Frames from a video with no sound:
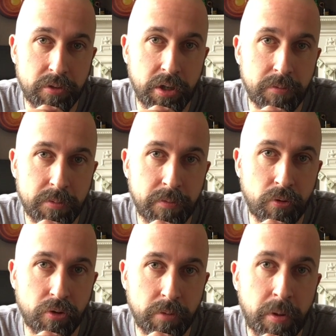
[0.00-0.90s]
times
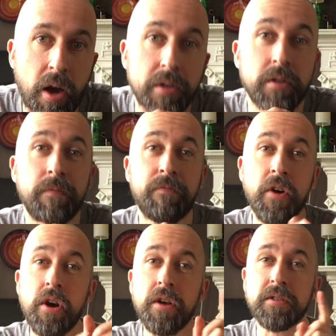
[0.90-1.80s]
before in the past. The
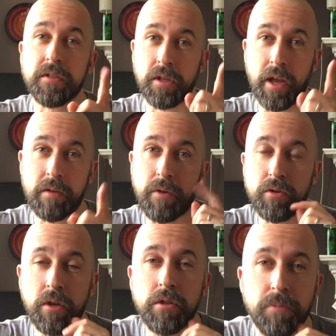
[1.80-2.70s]
first and
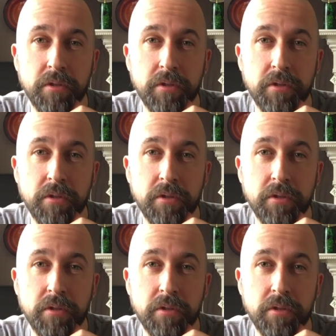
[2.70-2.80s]
most notable